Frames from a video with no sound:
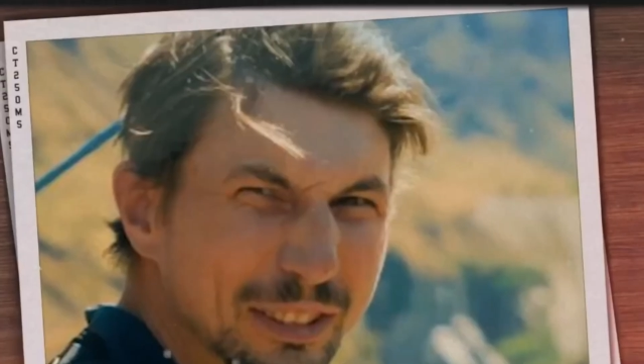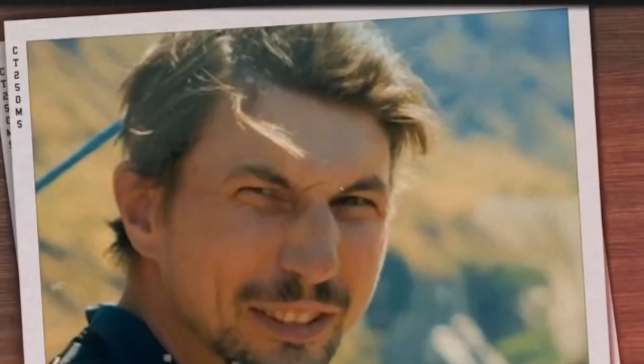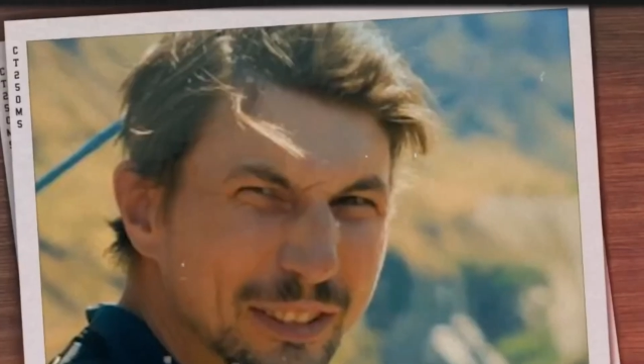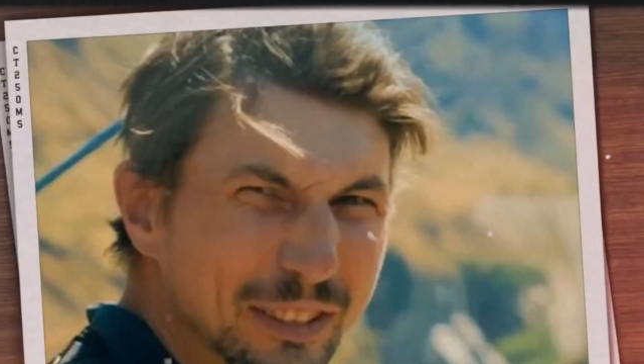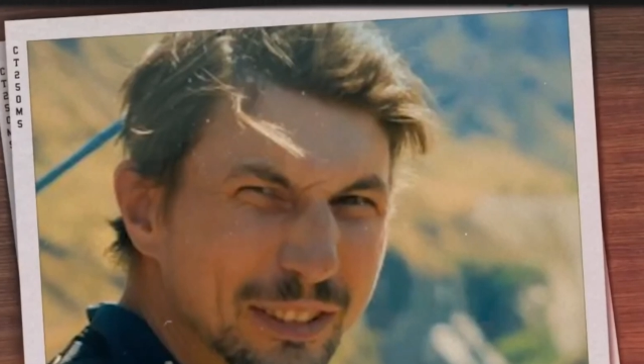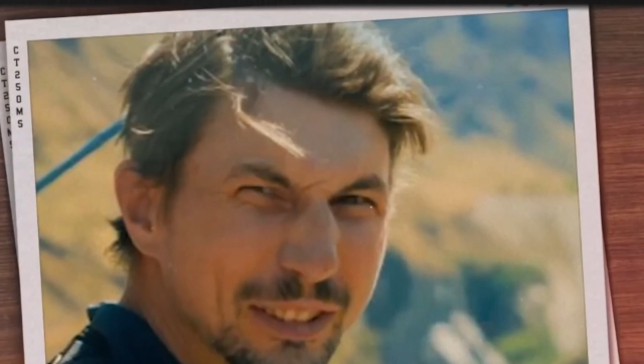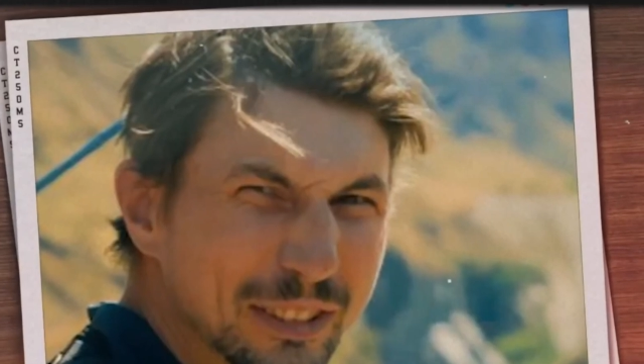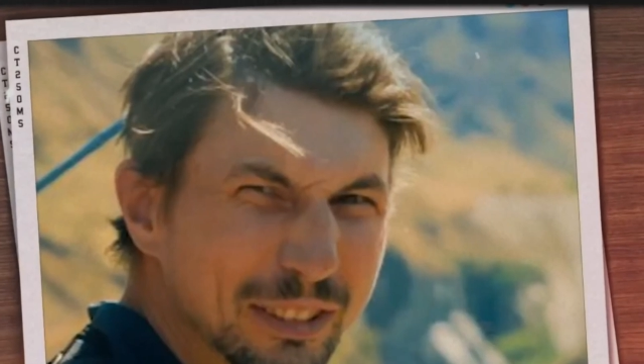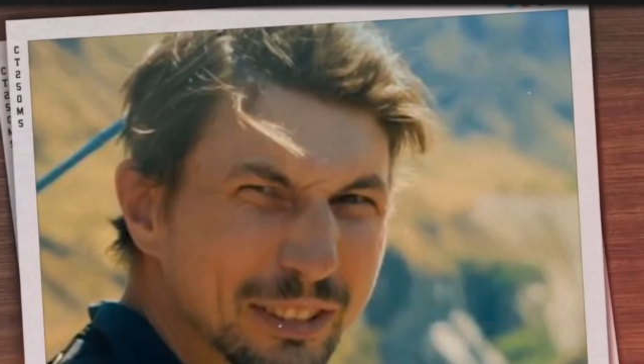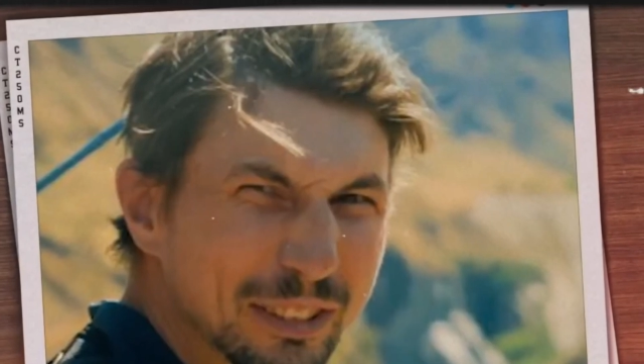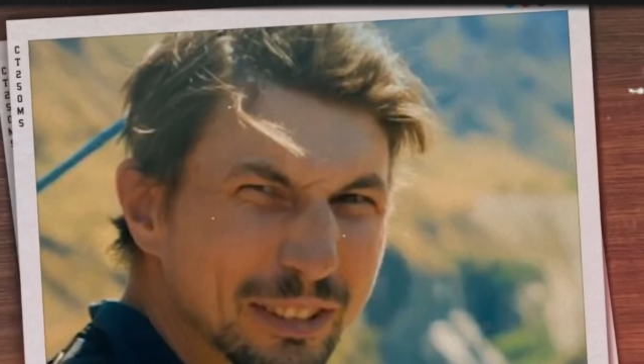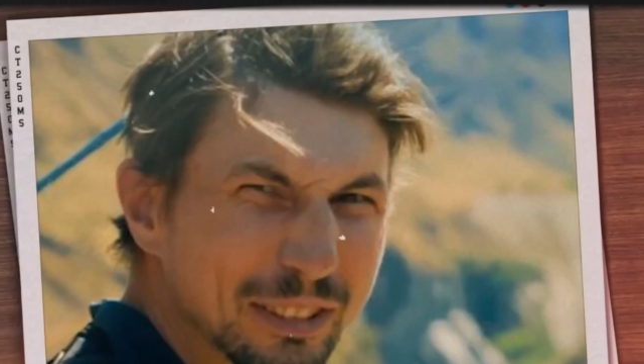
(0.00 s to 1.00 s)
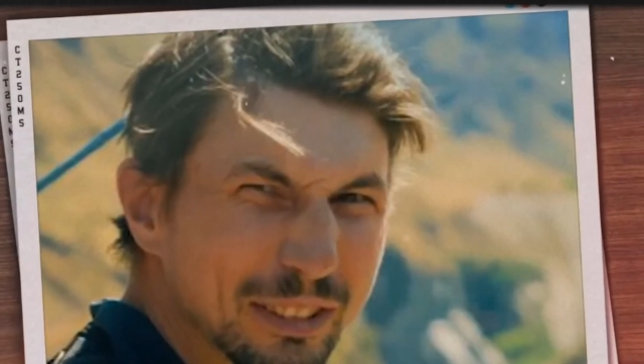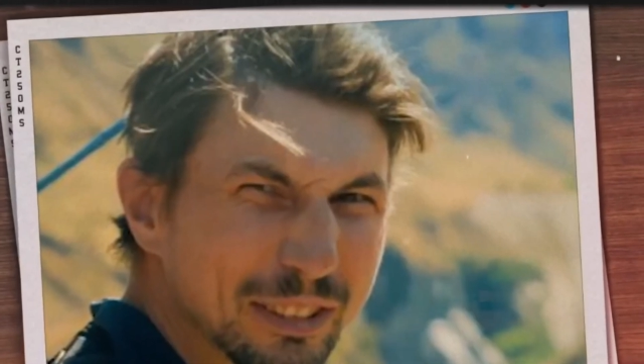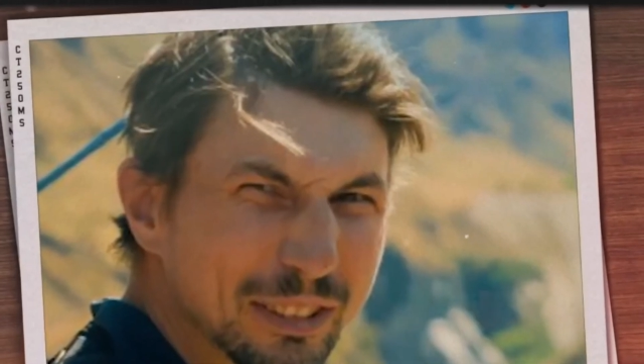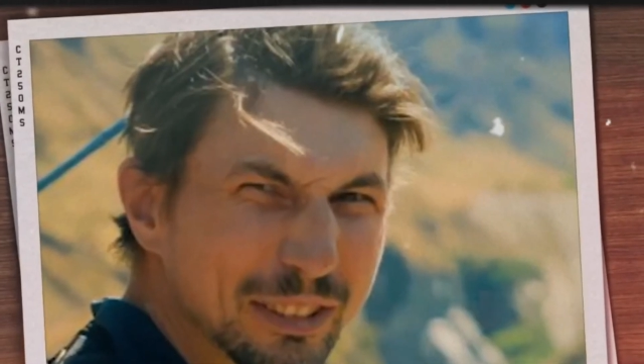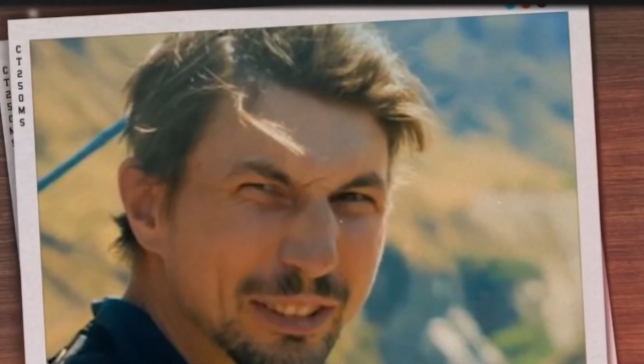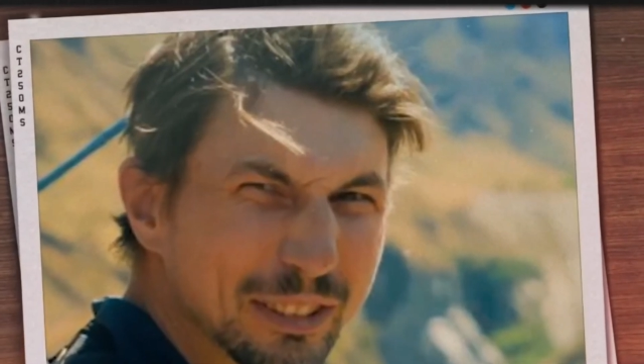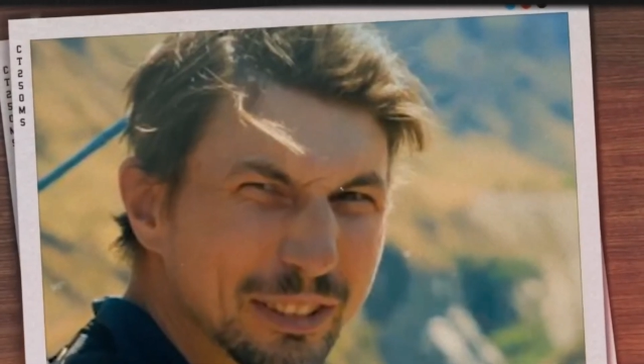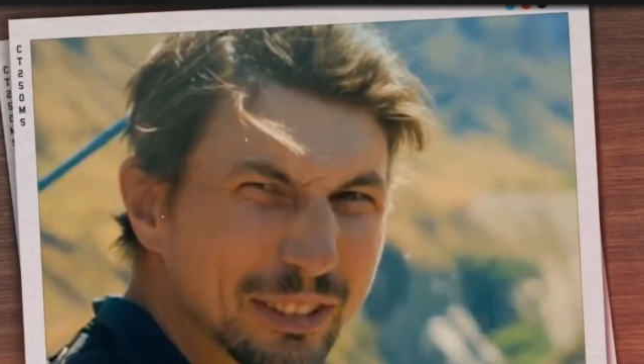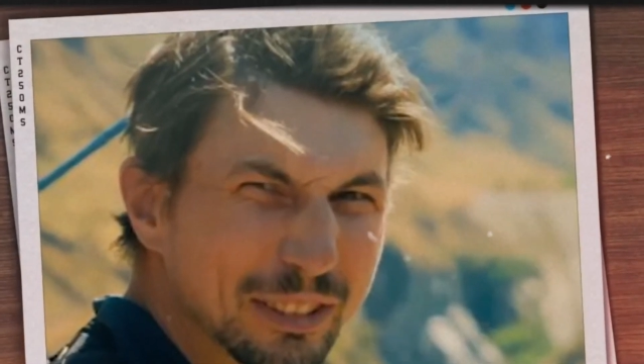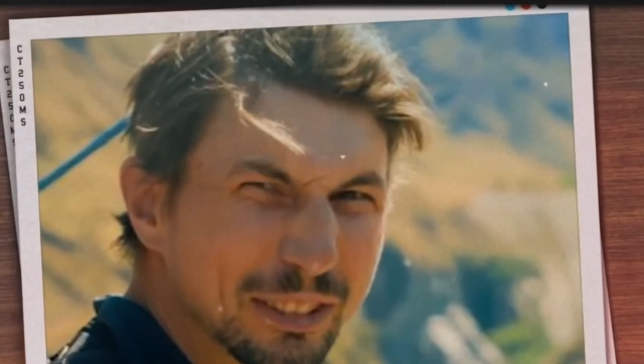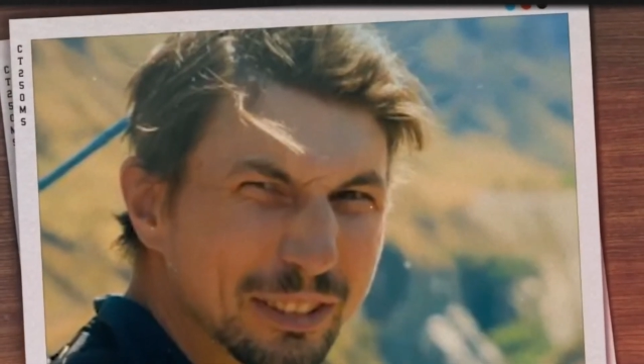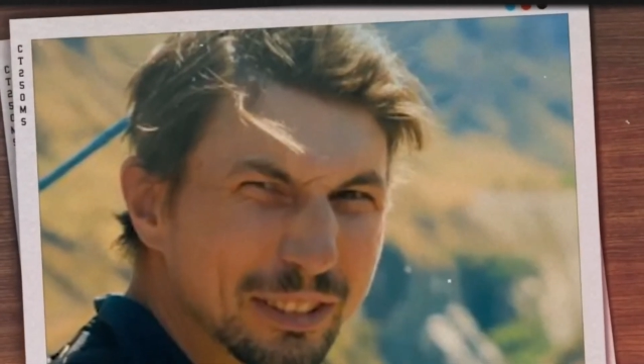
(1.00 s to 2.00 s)
Most people at that age are
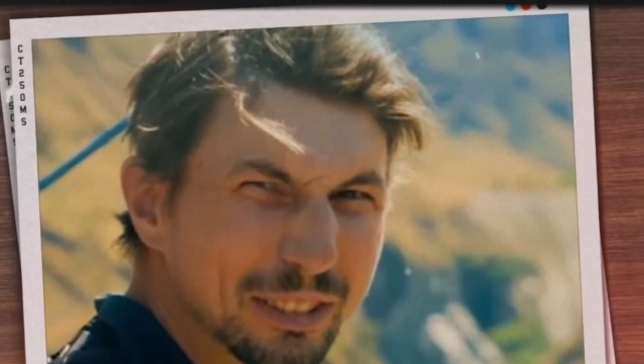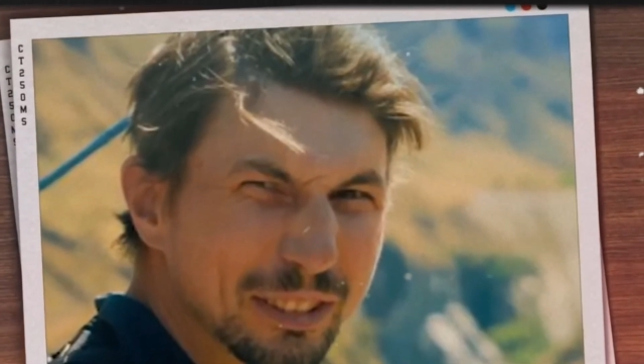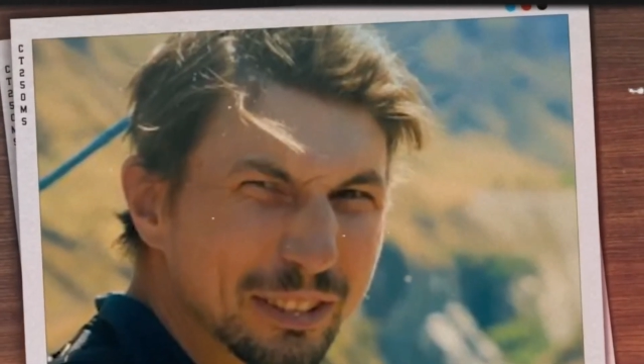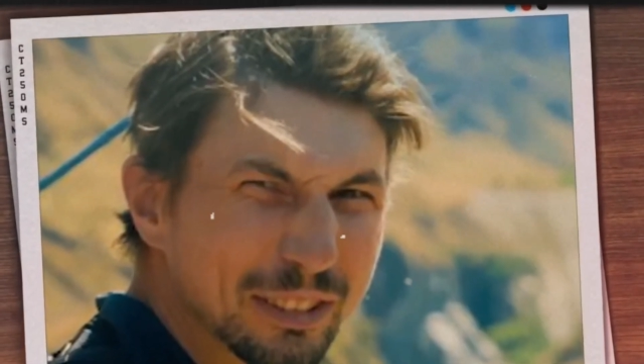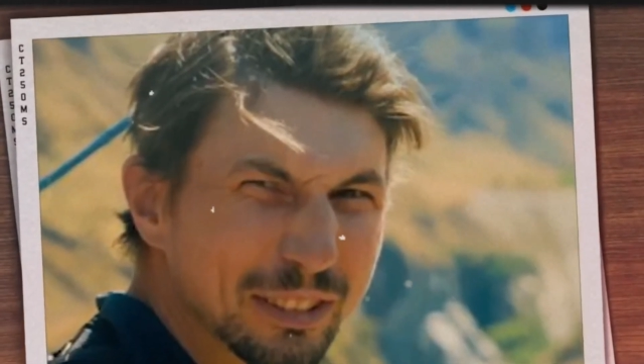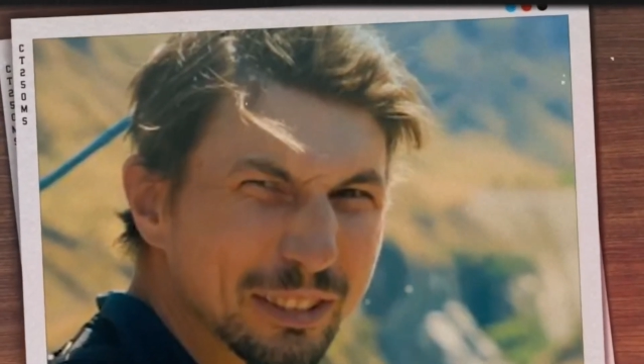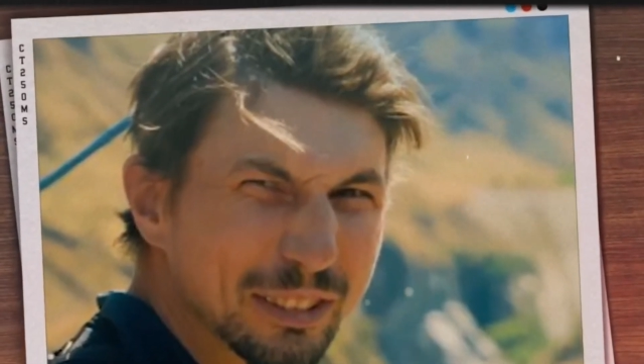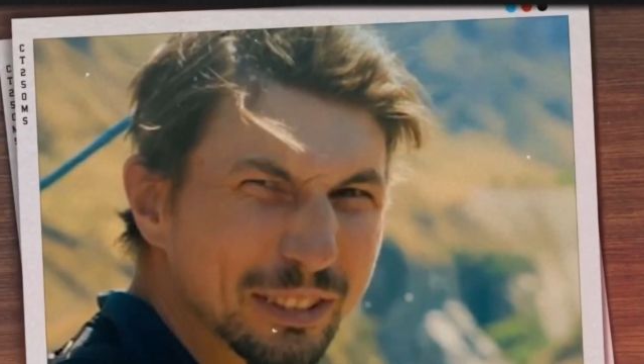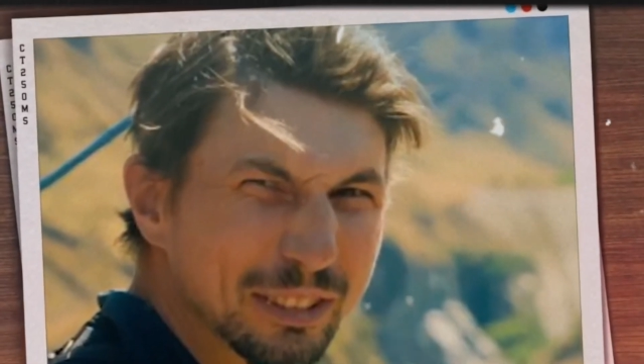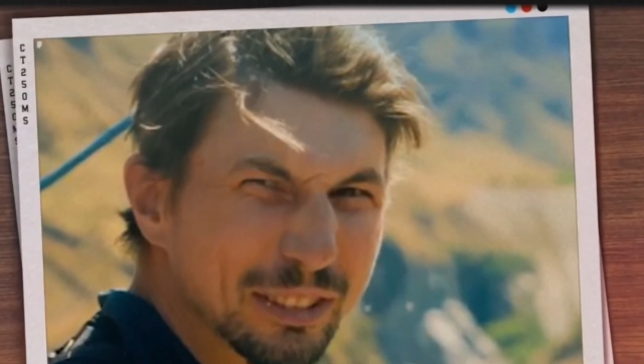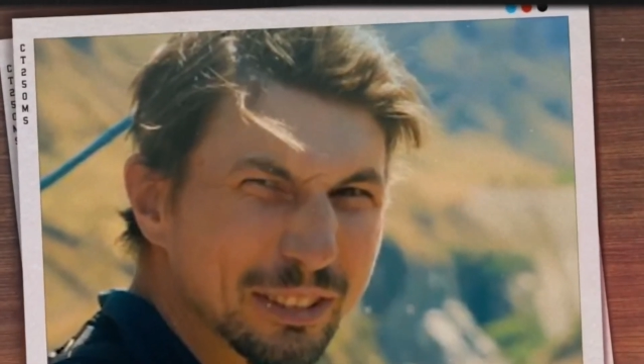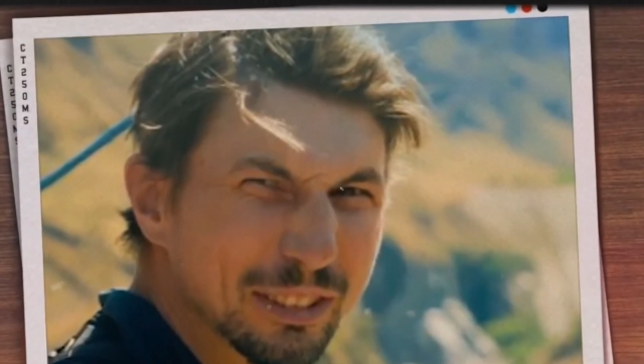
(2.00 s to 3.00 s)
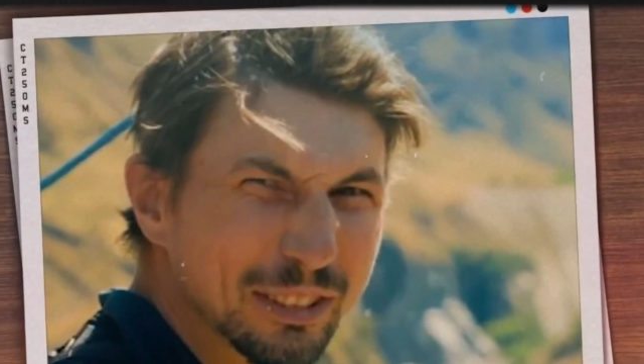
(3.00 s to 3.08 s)
starting careers.